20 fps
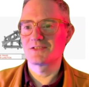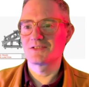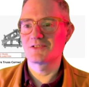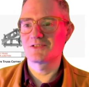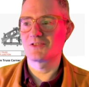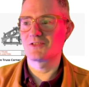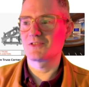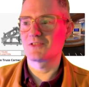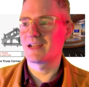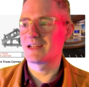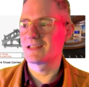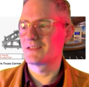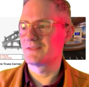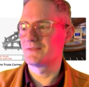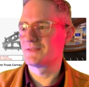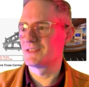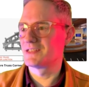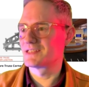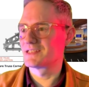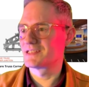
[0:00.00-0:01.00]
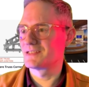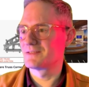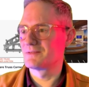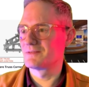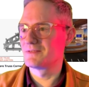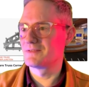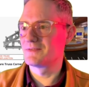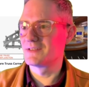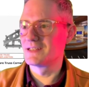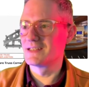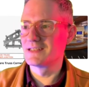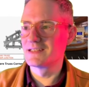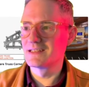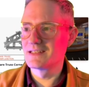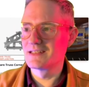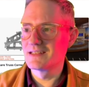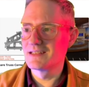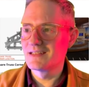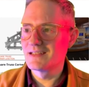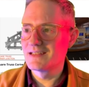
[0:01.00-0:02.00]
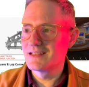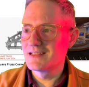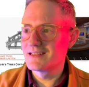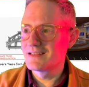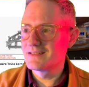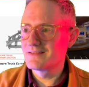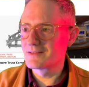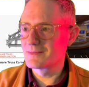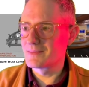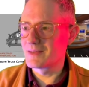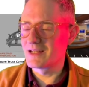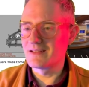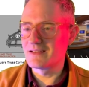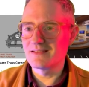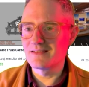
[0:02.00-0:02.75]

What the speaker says: drag the first thing we find. What about